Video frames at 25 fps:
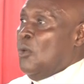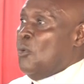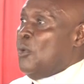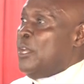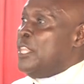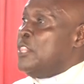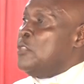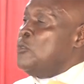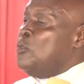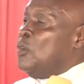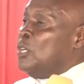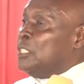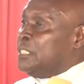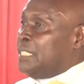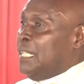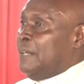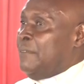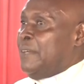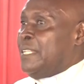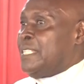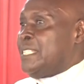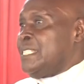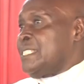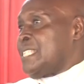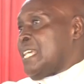With
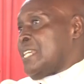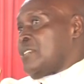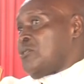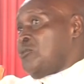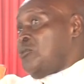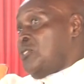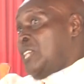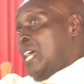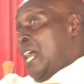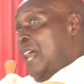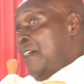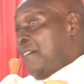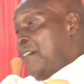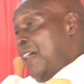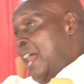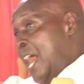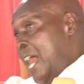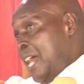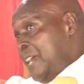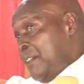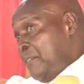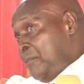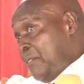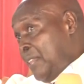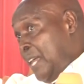whatever, Jesus would have
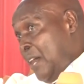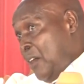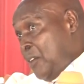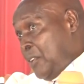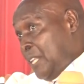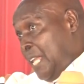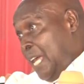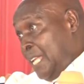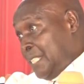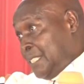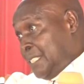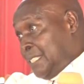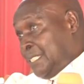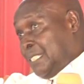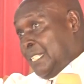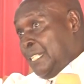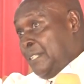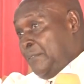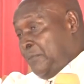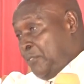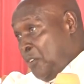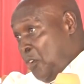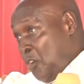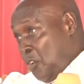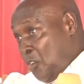hung on that tree
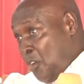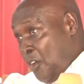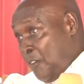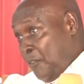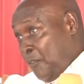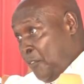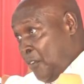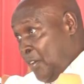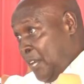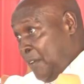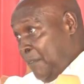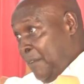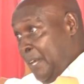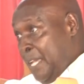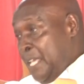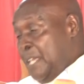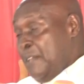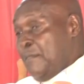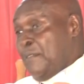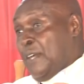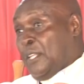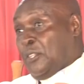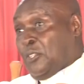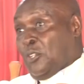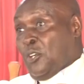for whatever,
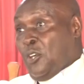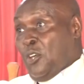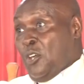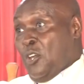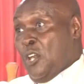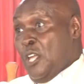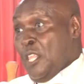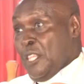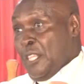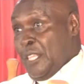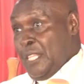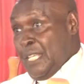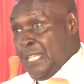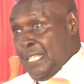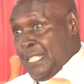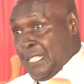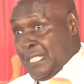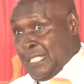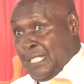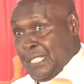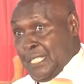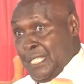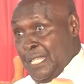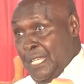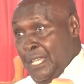if at all
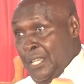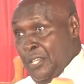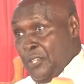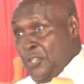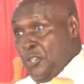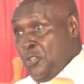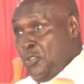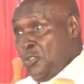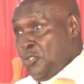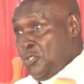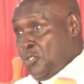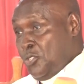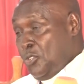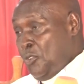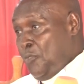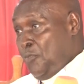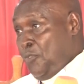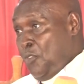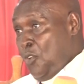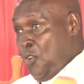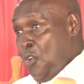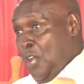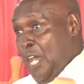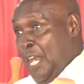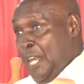this Yusuf,
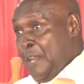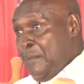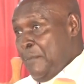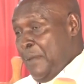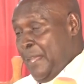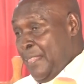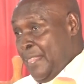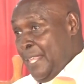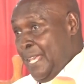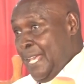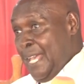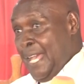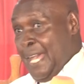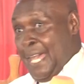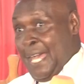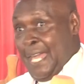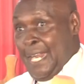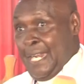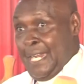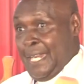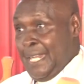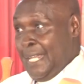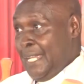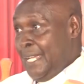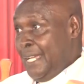Arimathea,
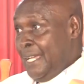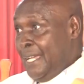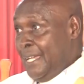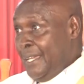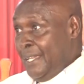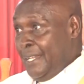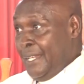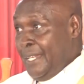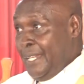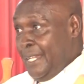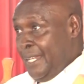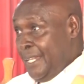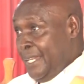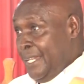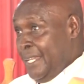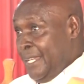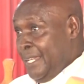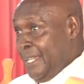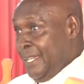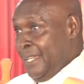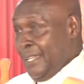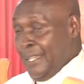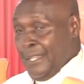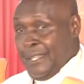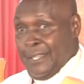and
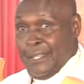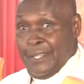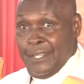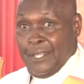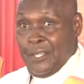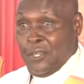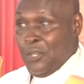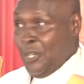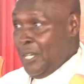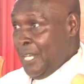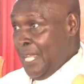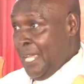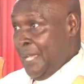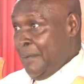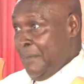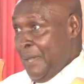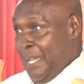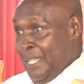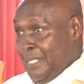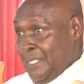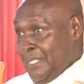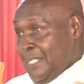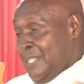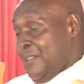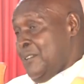
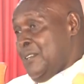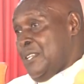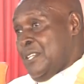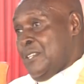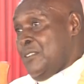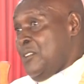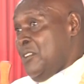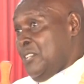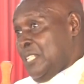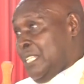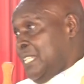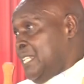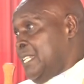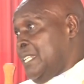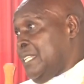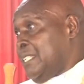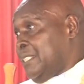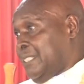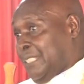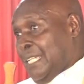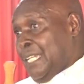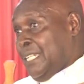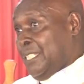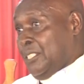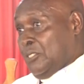Nicodemus, they will not be
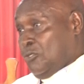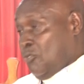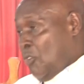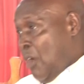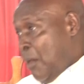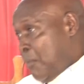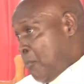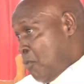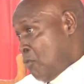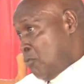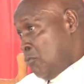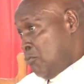taken up.